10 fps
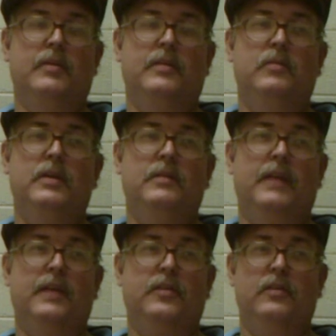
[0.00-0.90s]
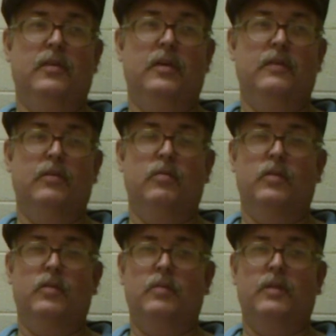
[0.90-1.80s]
It wouldn't take too hard for
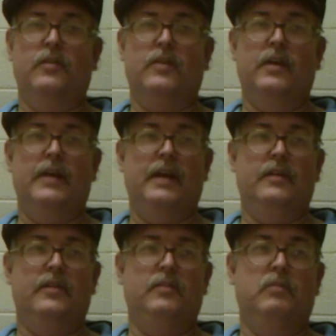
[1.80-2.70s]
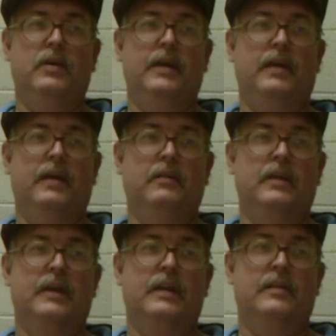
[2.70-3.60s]
Warner Bros. To go down and put out
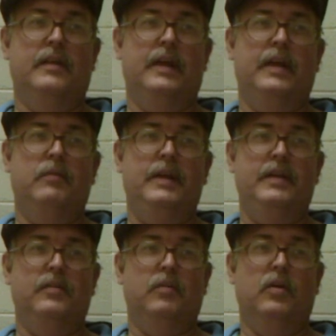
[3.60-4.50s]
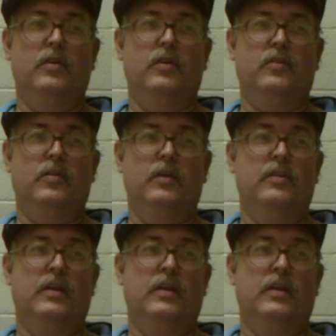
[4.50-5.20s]
and say, hey, we need some horror stories.